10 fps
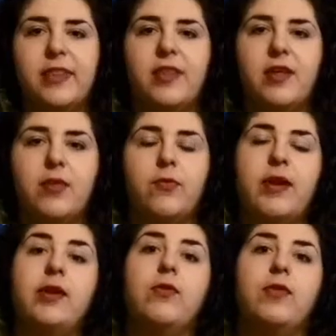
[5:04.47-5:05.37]
the
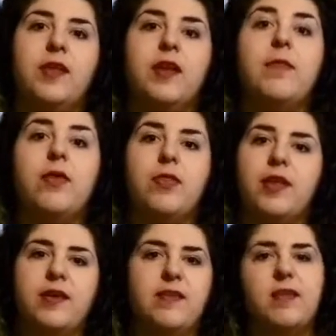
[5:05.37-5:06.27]
really good thing about
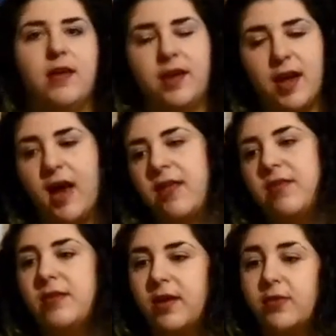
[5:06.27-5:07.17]
this and
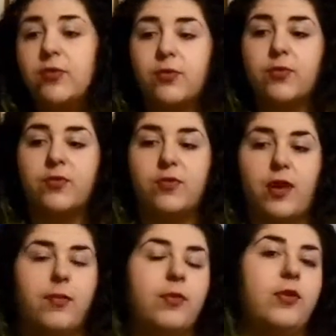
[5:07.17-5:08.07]
other cartoons
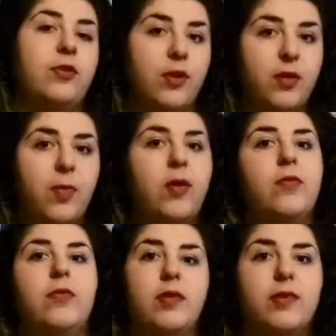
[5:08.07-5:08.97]
I'm gonna talk about